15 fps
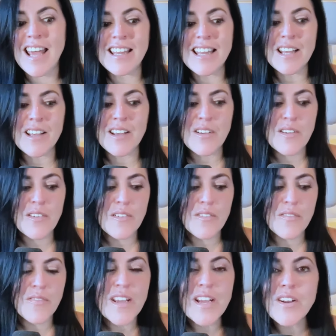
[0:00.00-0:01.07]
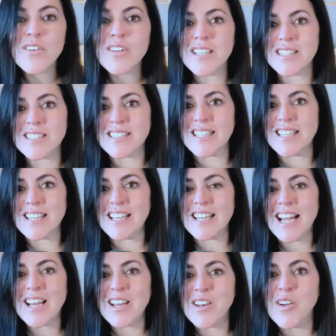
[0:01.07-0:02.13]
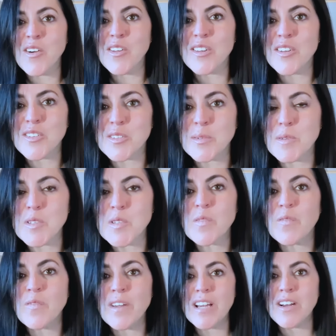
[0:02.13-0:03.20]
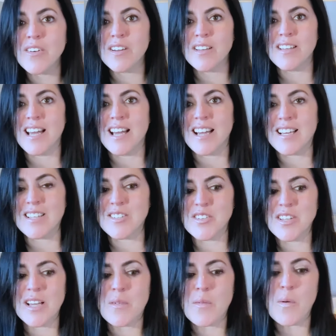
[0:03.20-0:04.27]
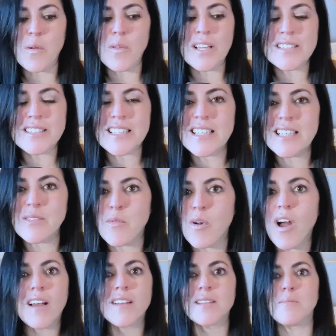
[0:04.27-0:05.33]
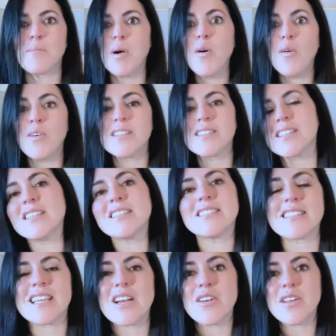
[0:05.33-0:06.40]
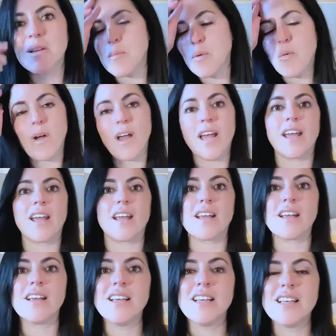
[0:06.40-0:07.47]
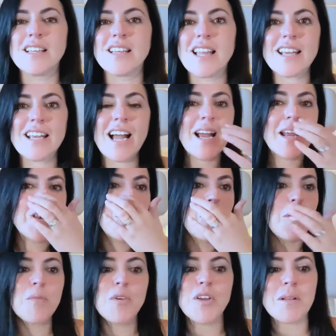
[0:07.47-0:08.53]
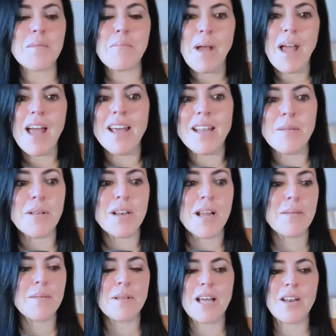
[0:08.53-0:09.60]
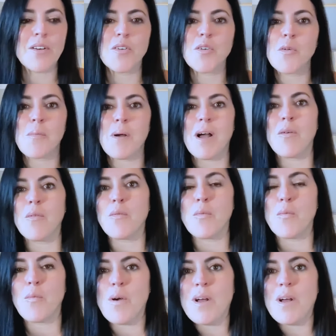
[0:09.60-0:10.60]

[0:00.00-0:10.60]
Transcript: and like fearlessly. Like, I know that there's so much fear in that because you're like, well, that's going to rock the boat. That's going to scare them away. Like, I know I'm good in bed, but I don't know about